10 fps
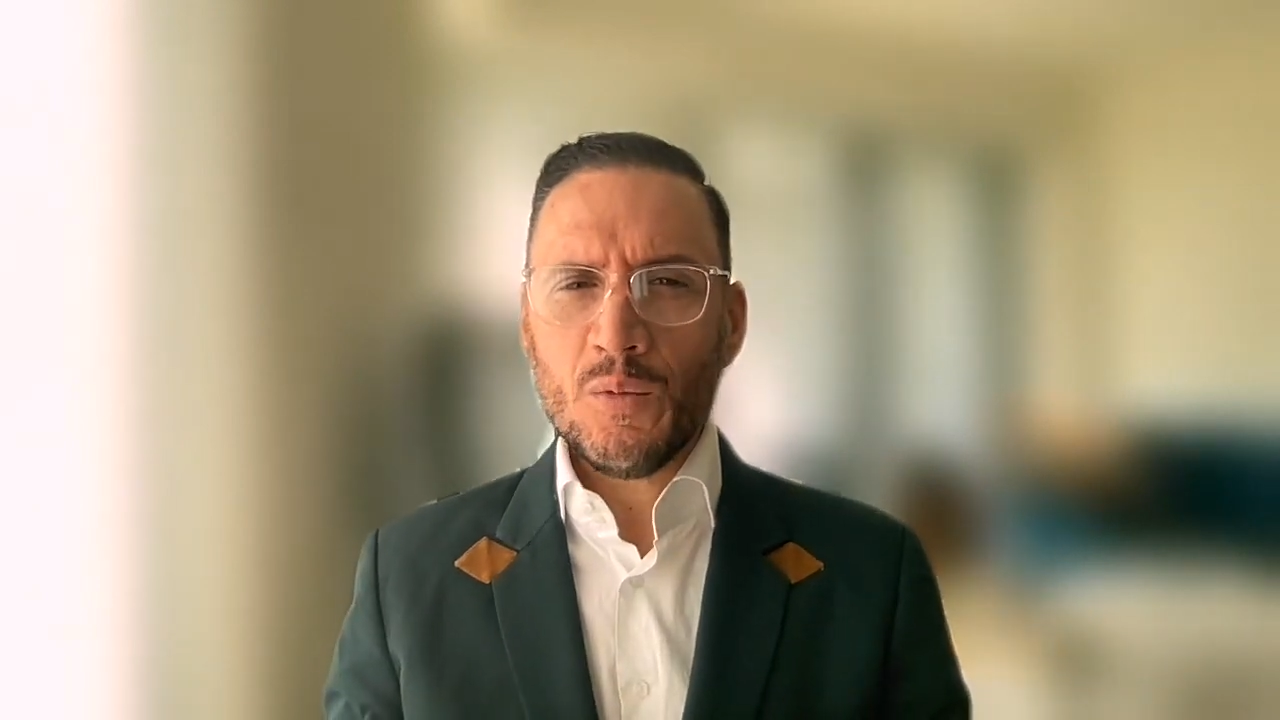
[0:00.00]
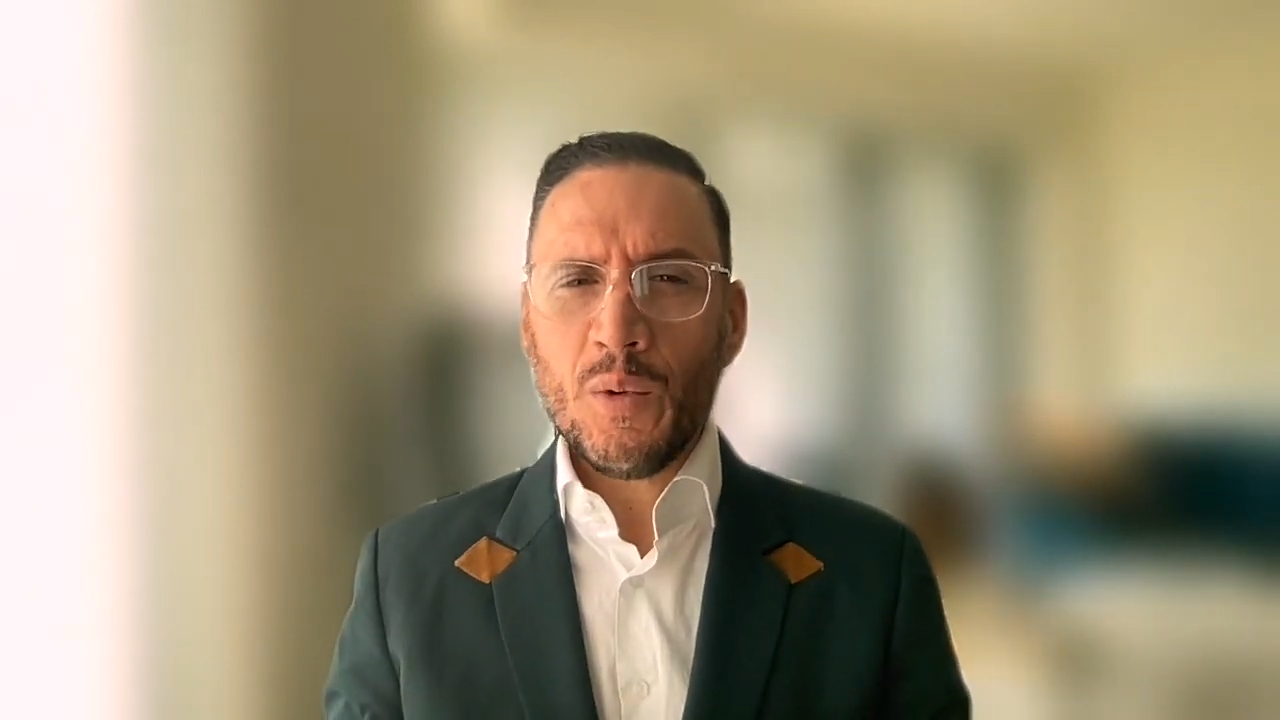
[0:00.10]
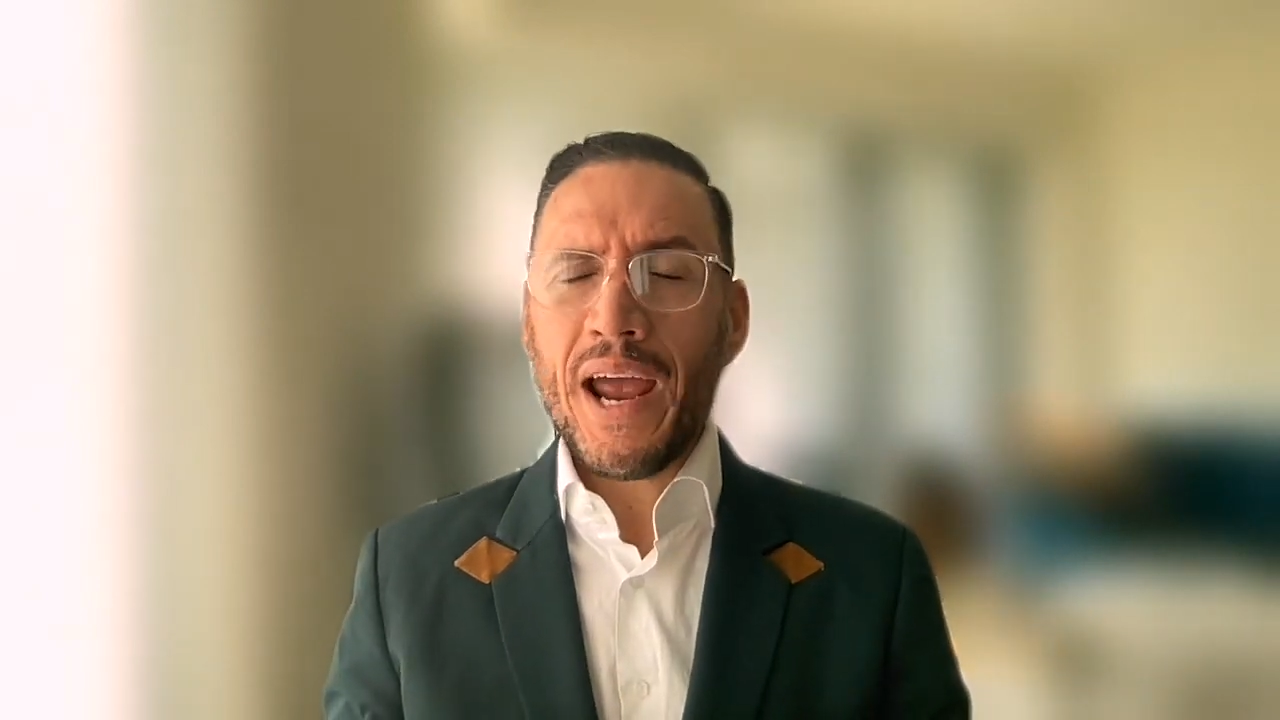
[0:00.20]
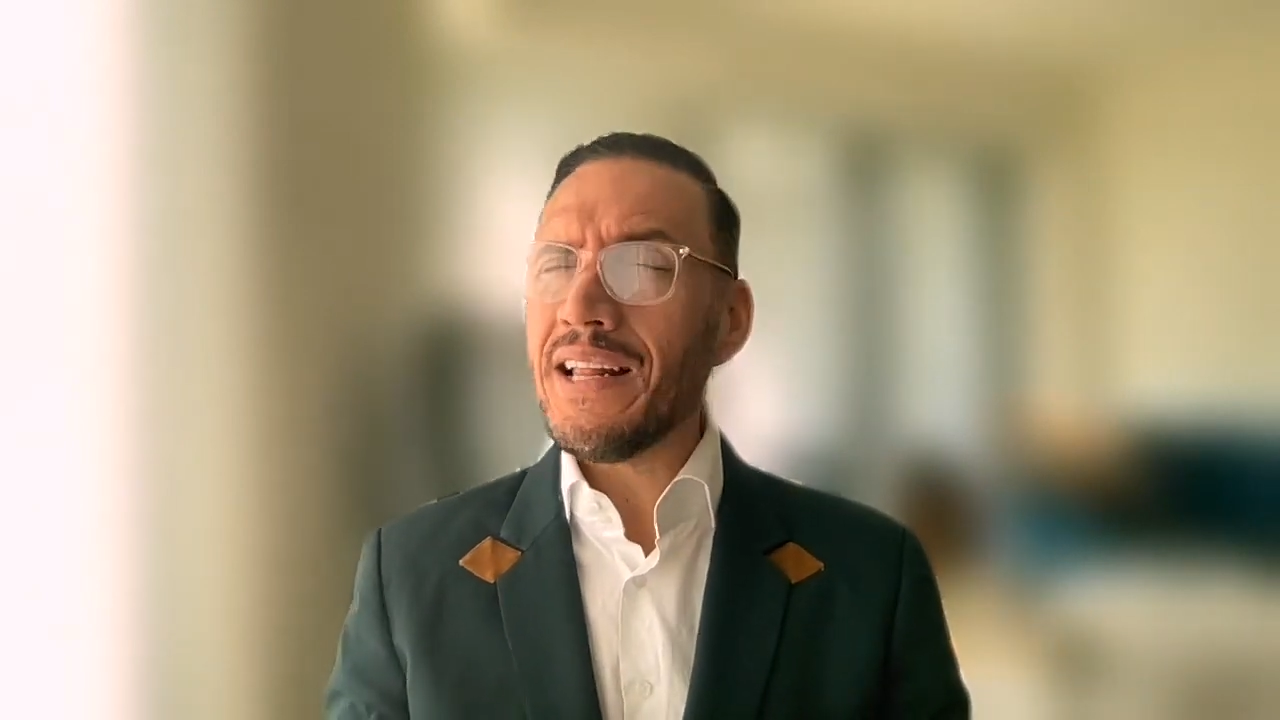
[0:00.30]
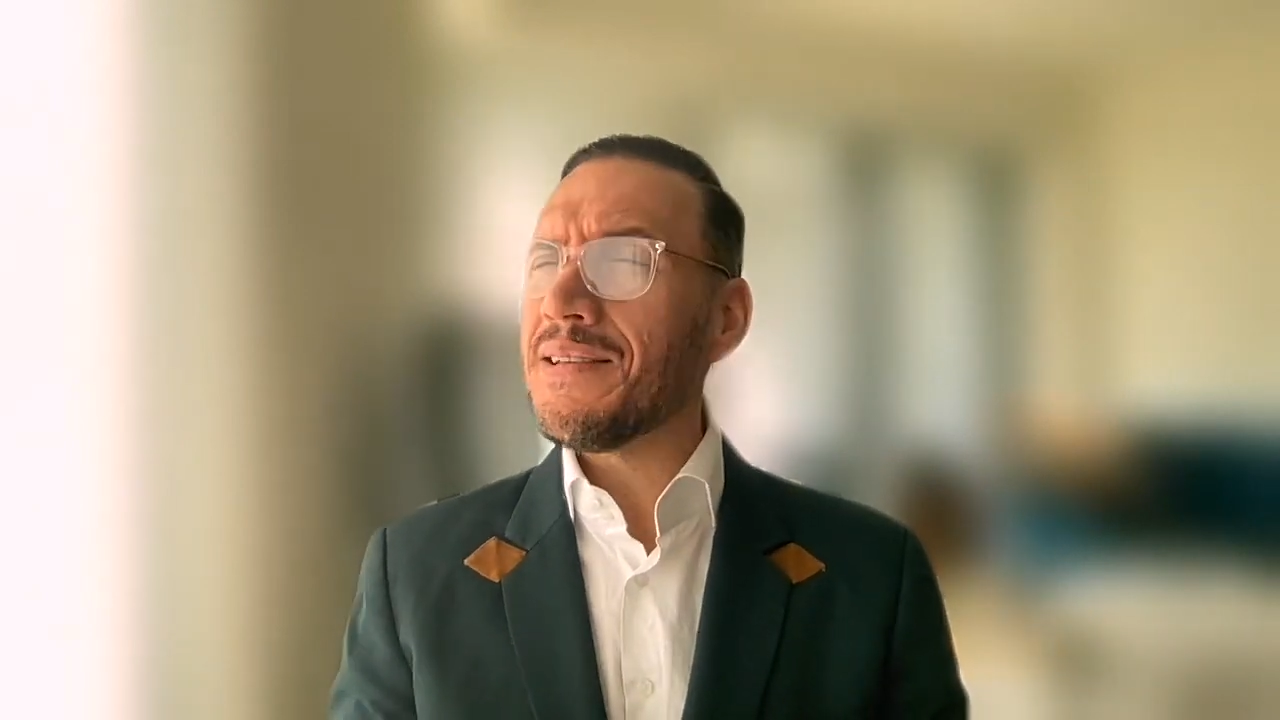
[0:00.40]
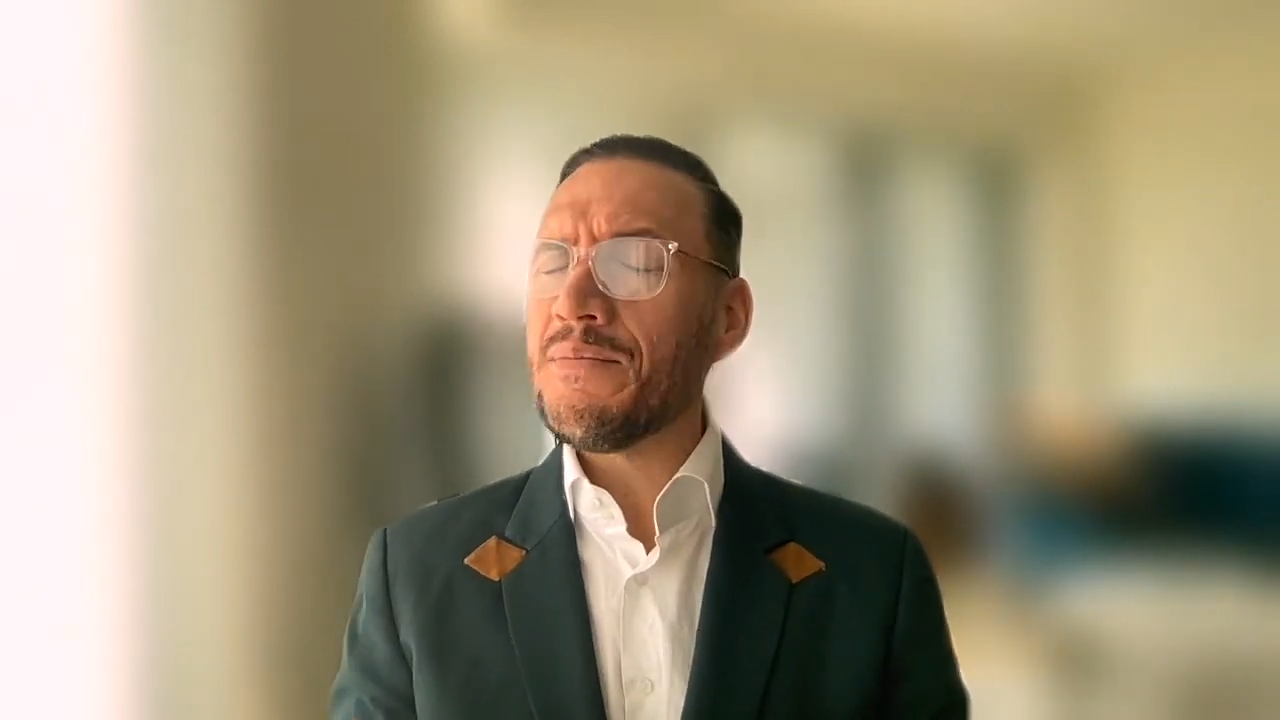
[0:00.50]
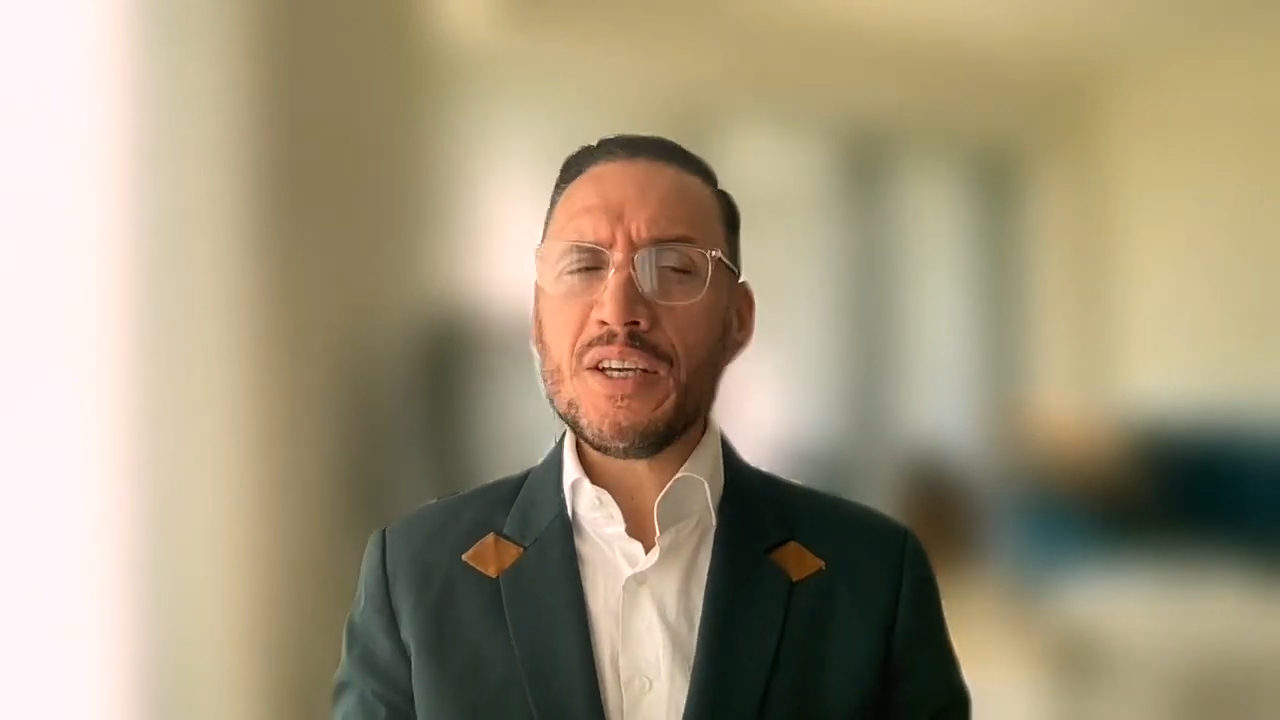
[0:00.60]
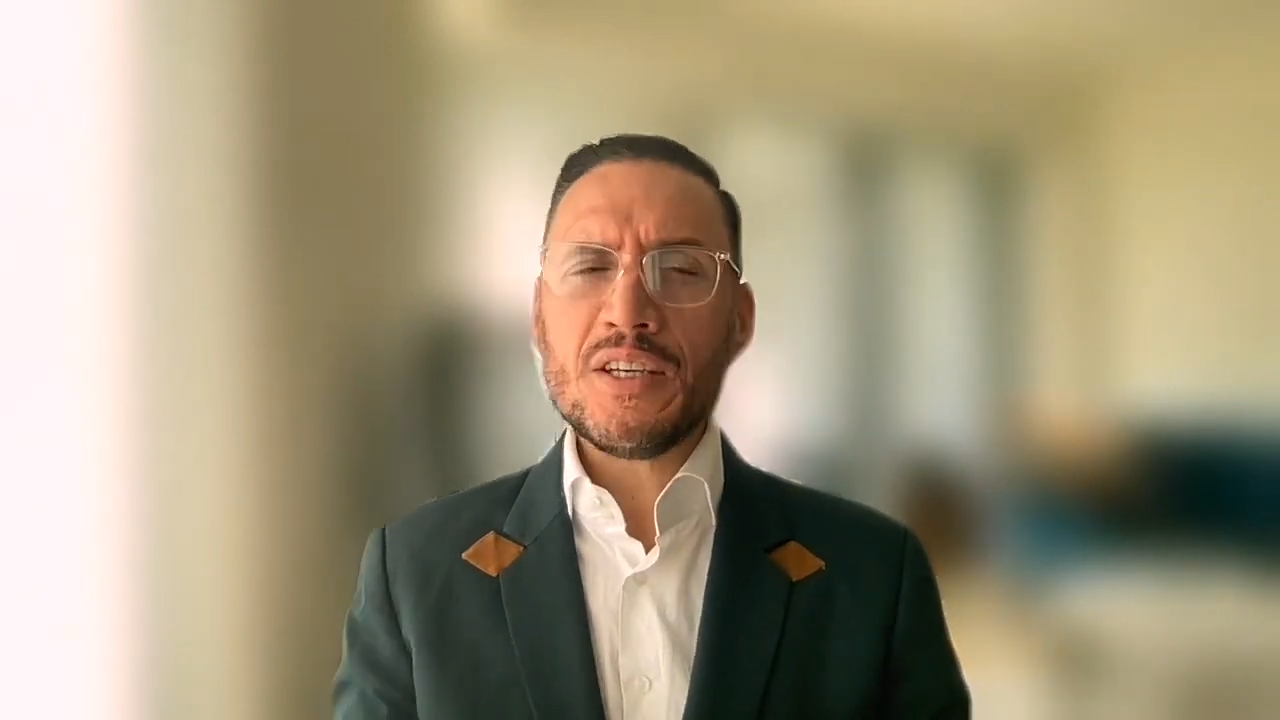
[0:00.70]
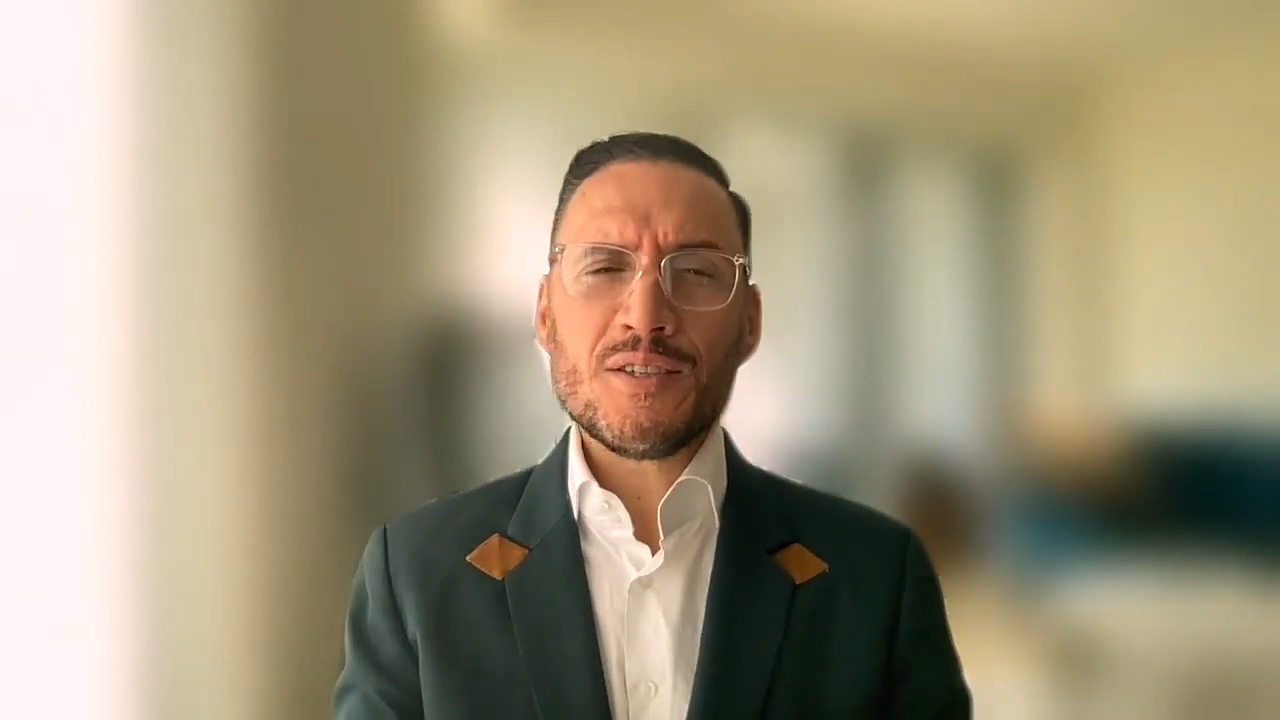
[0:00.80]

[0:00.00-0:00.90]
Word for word: we added something